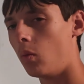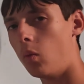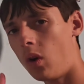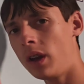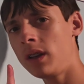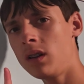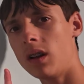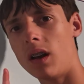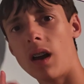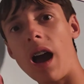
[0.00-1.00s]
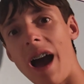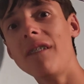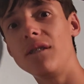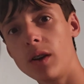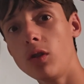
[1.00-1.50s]
1,
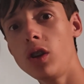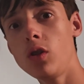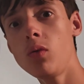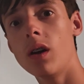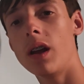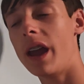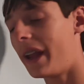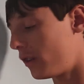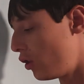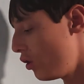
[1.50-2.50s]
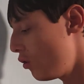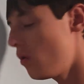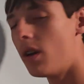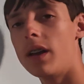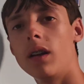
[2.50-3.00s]
I feel you. And
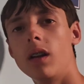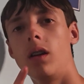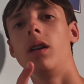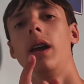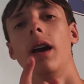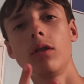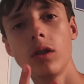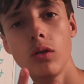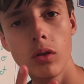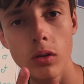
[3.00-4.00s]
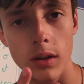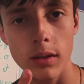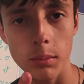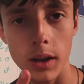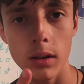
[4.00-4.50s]
2, how could you do this
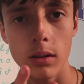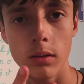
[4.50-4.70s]
to me?